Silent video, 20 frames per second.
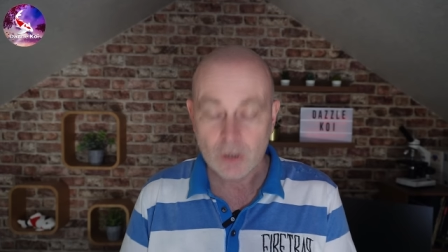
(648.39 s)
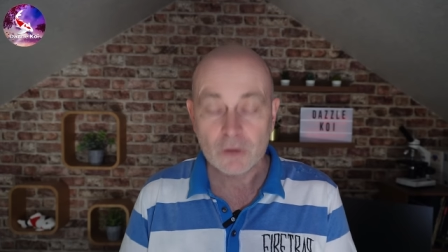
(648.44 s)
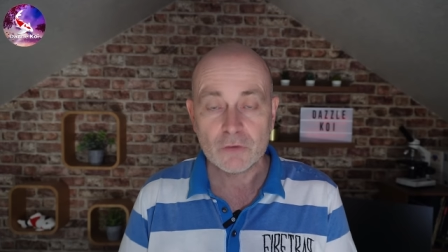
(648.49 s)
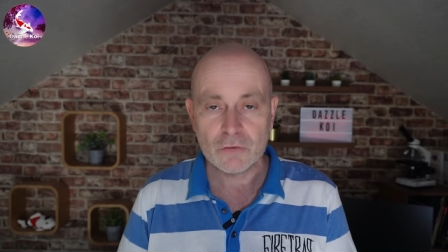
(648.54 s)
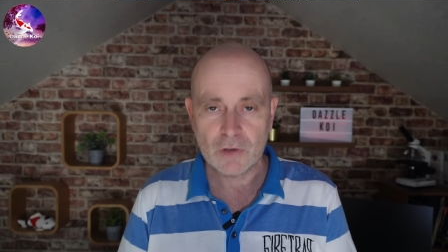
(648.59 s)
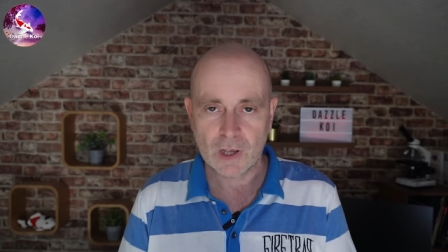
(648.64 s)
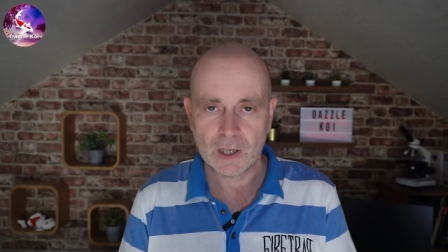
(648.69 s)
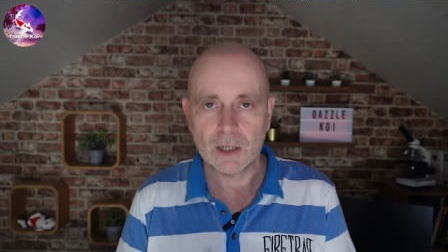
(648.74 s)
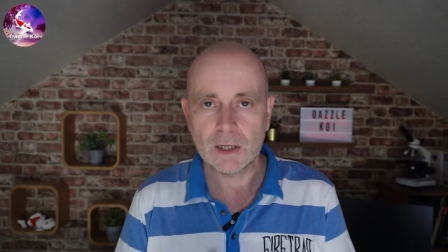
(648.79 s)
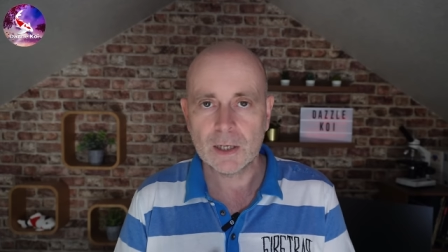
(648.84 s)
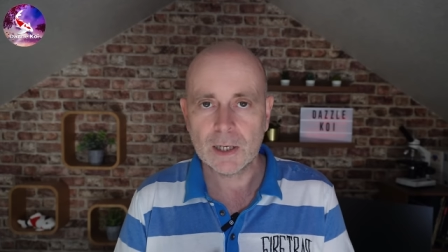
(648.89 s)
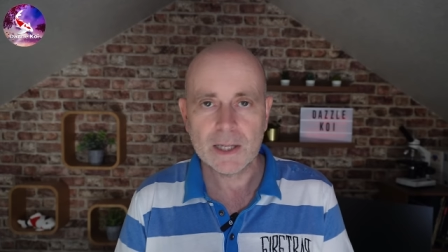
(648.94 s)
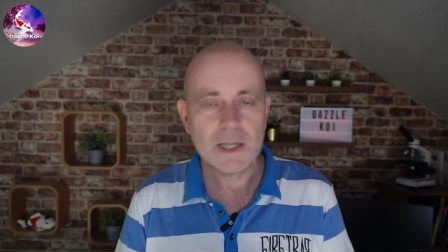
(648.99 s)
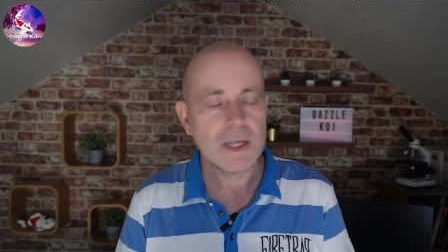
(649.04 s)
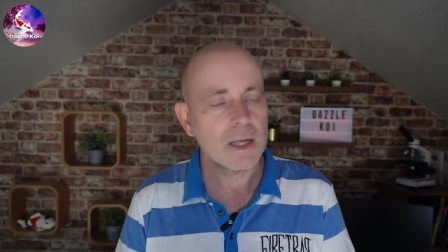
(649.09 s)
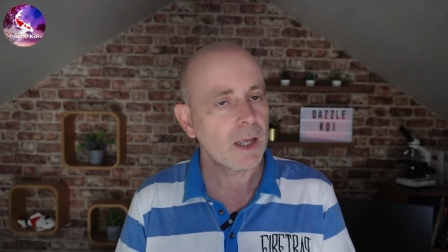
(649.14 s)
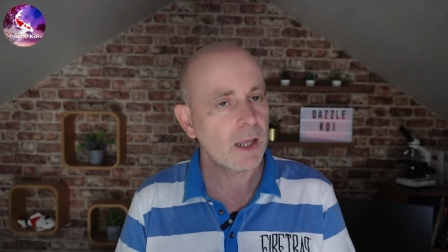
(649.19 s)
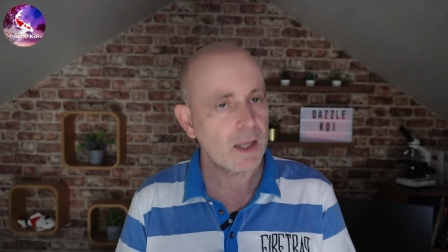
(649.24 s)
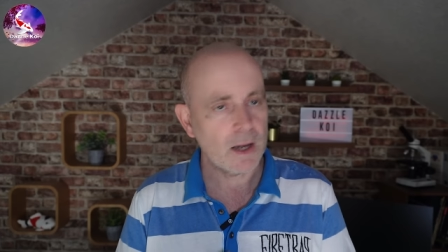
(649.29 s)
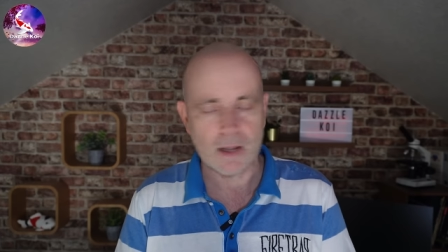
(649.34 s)

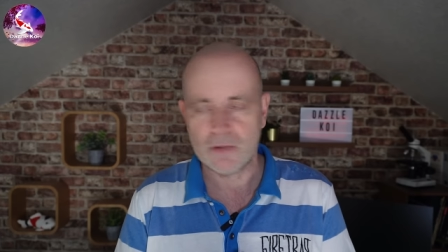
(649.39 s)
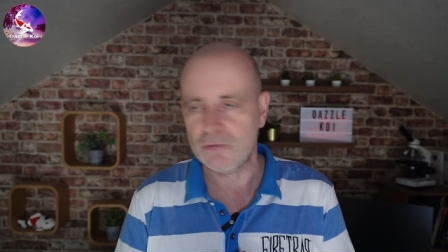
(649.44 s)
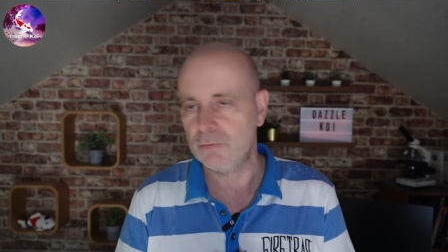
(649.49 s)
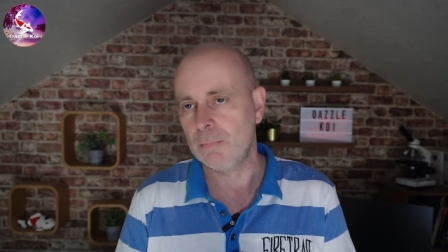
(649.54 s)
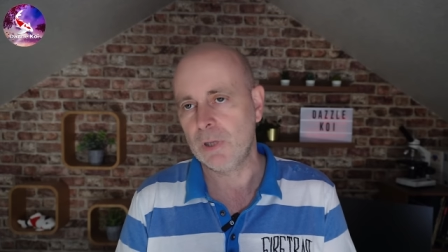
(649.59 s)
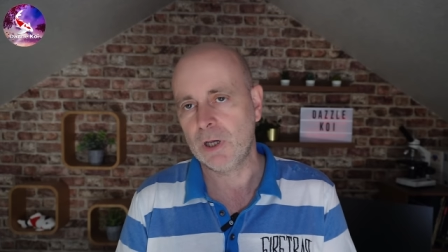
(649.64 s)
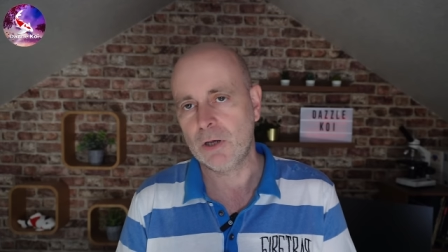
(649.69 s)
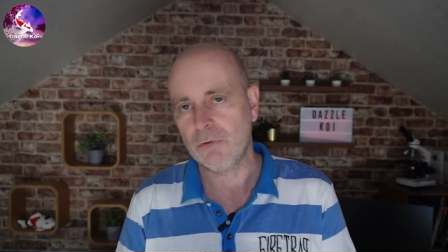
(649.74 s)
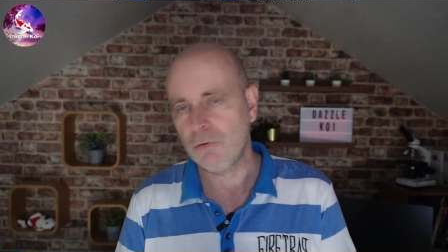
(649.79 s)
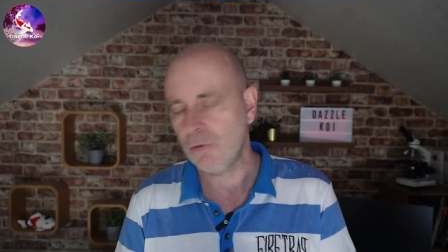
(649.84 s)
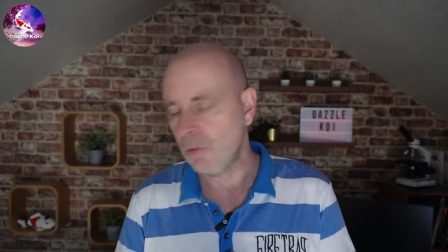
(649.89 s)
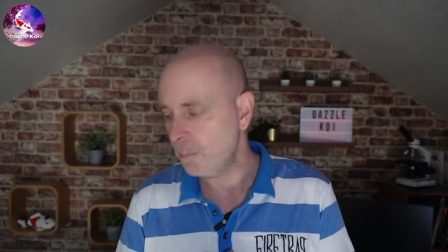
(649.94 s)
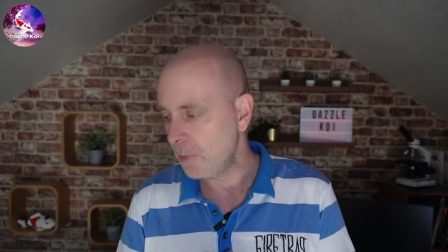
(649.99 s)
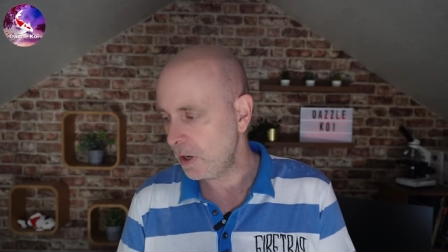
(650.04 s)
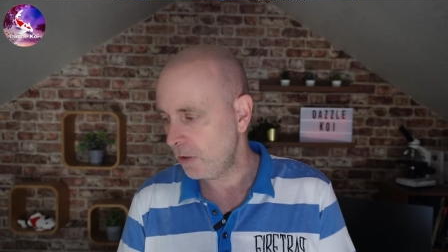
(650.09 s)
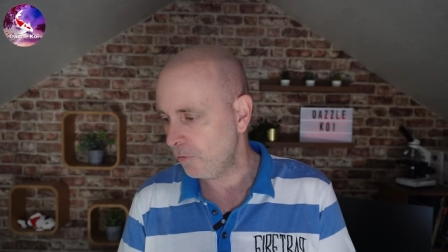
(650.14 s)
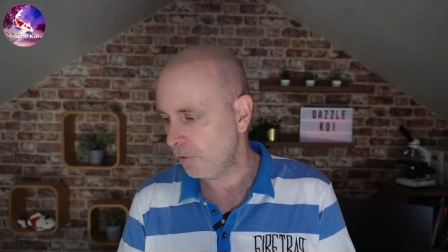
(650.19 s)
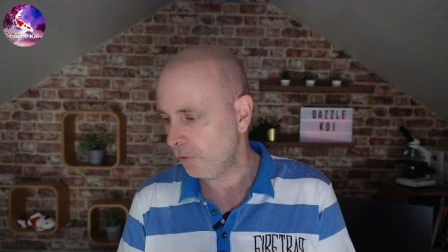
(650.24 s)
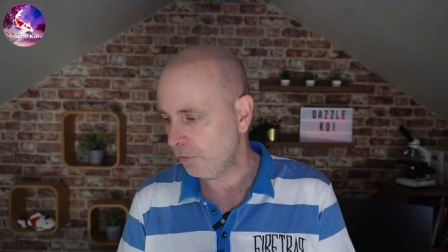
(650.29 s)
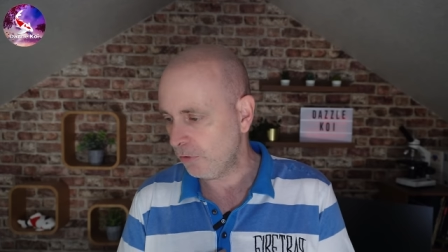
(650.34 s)
Secondly, it isn't because of the
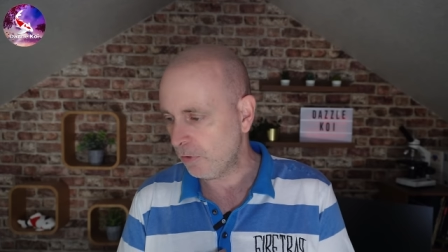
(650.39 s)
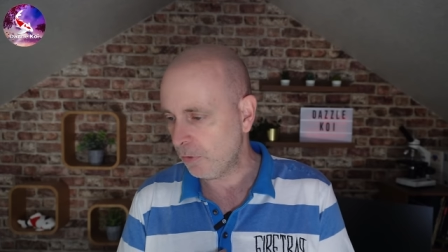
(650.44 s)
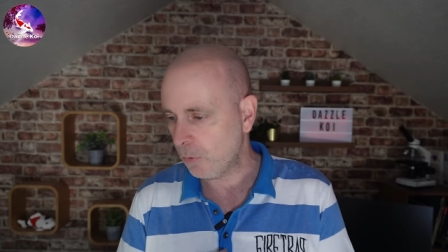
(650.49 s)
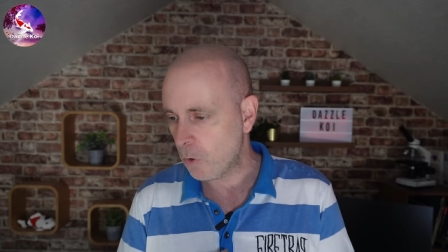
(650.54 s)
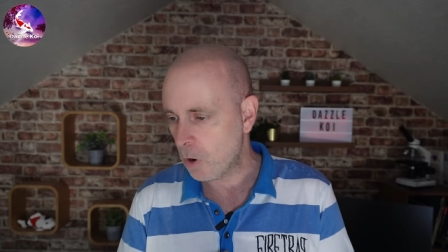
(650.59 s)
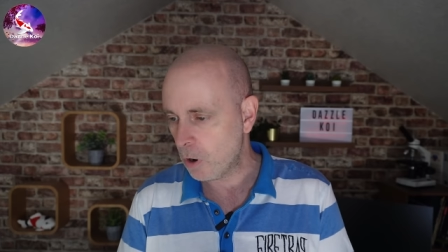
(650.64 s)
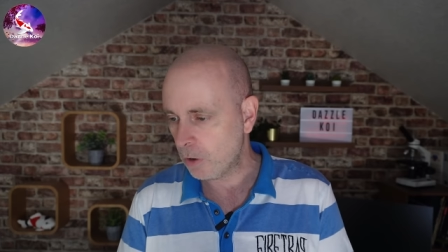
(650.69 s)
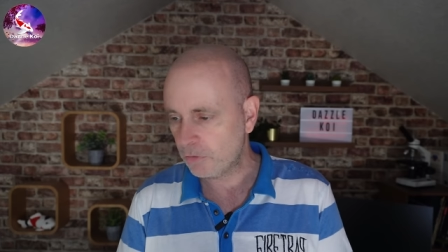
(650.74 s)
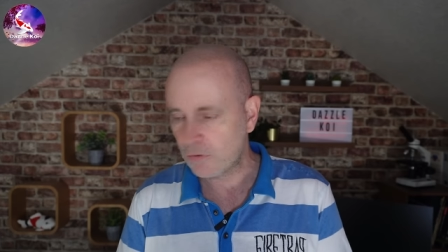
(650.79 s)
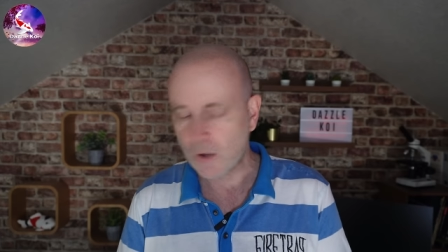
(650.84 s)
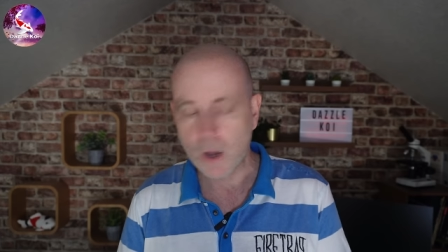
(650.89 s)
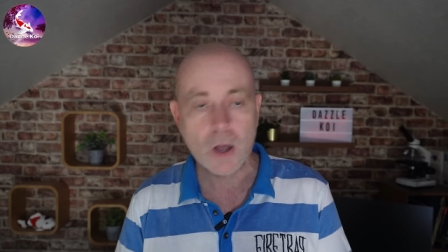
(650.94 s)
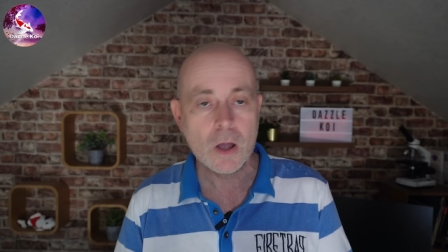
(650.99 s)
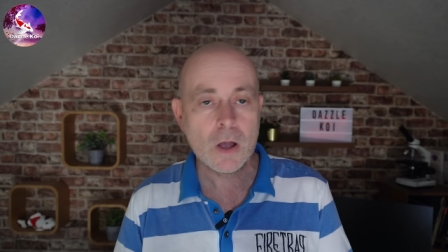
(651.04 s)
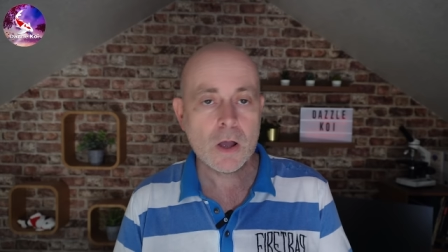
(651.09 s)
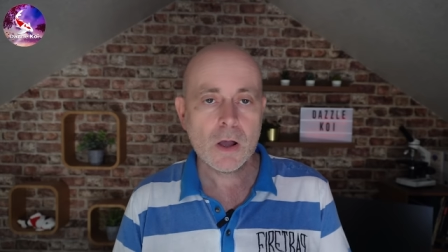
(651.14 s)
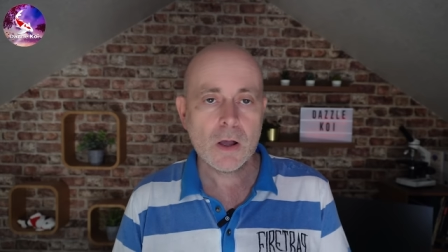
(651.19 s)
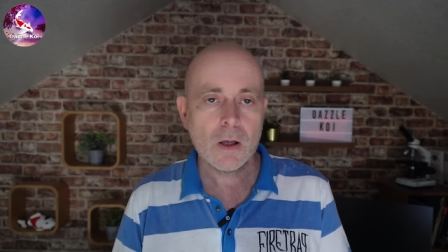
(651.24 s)
minerals in the water.